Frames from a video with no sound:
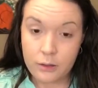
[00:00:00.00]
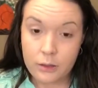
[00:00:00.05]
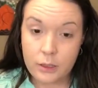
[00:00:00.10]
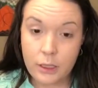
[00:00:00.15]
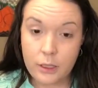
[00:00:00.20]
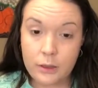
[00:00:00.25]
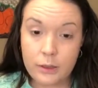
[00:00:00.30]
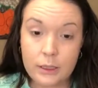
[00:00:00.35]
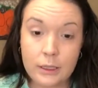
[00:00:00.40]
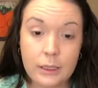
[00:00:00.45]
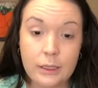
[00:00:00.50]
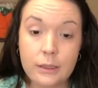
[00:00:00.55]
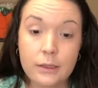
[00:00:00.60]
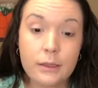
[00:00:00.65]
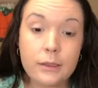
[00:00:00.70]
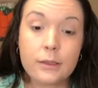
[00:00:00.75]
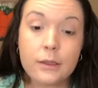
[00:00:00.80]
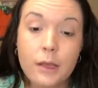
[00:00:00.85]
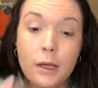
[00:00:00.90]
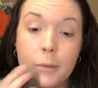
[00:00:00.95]
So this
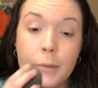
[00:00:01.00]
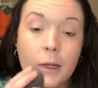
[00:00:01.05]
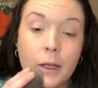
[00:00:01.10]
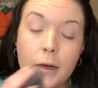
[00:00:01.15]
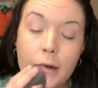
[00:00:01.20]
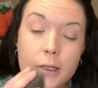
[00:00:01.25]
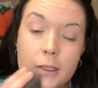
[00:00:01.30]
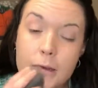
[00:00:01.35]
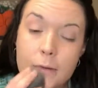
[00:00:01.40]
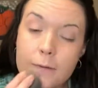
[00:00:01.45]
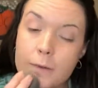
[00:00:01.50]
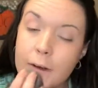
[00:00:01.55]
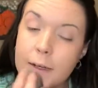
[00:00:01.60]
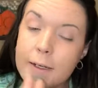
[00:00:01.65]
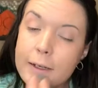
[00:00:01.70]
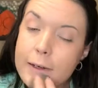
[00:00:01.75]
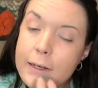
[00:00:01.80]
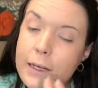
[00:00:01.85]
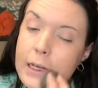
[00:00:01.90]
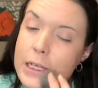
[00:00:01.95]
is, I mean, it's a
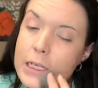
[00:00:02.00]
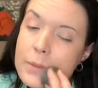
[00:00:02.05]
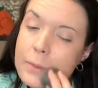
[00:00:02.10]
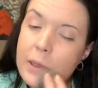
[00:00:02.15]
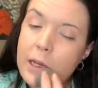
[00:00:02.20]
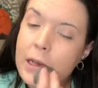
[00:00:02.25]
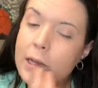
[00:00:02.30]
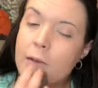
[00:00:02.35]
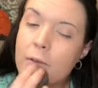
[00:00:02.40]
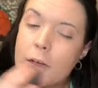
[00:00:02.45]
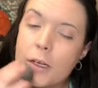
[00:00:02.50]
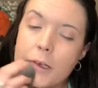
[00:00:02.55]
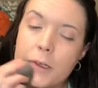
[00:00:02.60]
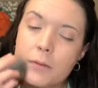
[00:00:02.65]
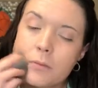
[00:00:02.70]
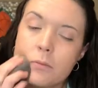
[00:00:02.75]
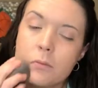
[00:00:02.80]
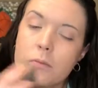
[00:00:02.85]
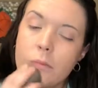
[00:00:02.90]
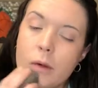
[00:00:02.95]
very nice
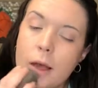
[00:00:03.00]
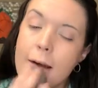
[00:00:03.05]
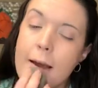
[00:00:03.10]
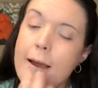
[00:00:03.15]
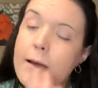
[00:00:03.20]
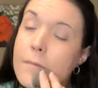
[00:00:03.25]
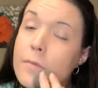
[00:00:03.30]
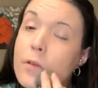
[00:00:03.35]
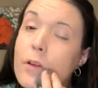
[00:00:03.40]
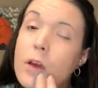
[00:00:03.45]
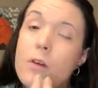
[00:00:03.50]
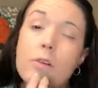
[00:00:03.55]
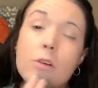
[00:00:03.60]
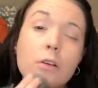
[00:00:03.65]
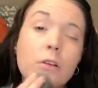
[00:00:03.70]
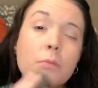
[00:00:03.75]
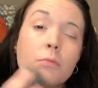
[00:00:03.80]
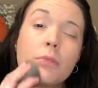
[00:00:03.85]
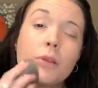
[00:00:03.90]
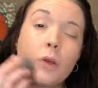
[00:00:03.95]
powder. I have no
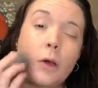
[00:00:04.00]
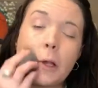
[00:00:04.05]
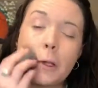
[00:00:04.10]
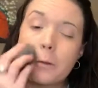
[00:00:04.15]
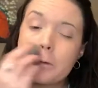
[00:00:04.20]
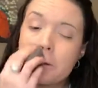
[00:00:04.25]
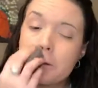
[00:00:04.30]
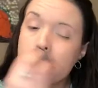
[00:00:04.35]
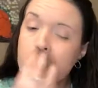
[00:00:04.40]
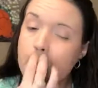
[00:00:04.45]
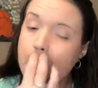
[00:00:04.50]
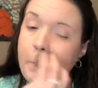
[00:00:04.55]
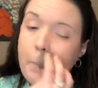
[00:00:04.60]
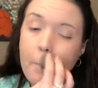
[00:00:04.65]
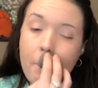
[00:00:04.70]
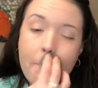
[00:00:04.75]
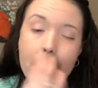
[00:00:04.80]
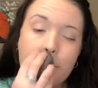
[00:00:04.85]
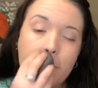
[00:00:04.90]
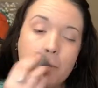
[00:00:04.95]
complaints.
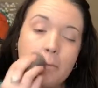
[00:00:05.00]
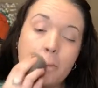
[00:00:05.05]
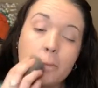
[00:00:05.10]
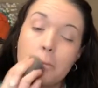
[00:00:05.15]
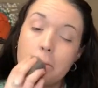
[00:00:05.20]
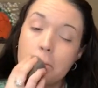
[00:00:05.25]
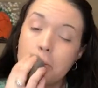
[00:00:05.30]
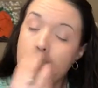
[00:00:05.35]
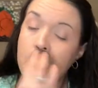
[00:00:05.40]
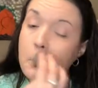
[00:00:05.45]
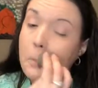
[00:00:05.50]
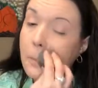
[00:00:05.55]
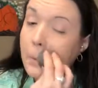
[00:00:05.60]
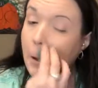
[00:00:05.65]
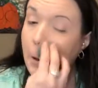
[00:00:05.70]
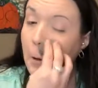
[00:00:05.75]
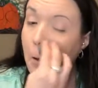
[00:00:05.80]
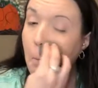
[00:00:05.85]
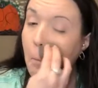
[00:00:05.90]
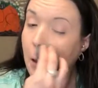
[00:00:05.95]

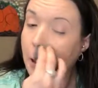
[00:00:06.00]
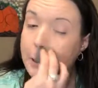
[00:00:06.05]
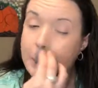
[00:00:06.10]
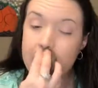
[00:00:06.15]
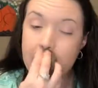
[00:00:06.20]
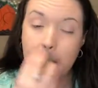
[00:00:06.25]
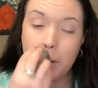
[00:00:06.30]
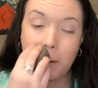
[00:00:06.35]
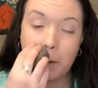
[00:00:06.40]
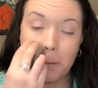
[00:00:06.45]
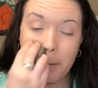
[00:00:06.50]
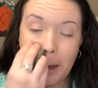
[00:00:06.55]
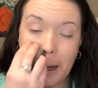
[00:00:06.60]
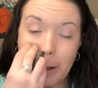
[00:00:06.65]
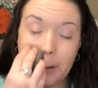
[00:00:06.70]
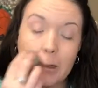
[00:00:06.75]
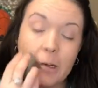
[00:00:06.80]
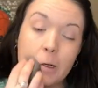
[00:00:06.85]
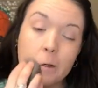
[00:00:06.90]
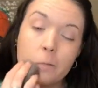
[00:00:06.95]
No complaints on the
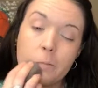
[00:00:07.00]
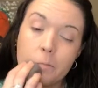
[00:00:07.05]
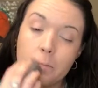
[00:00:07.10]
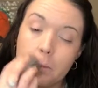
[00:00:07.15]
powder.